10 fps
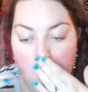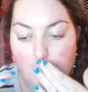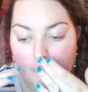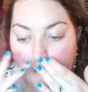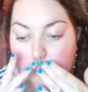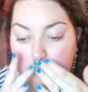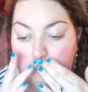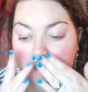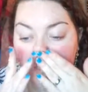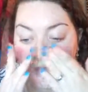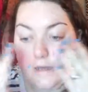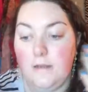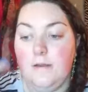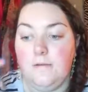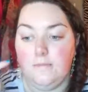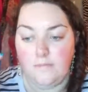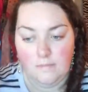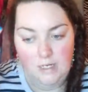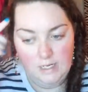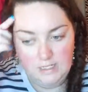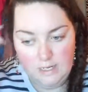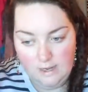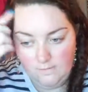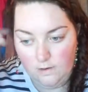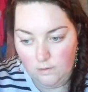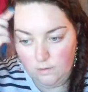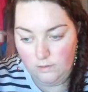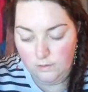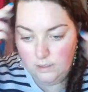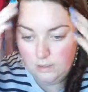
My nose is really dry because I have a cold.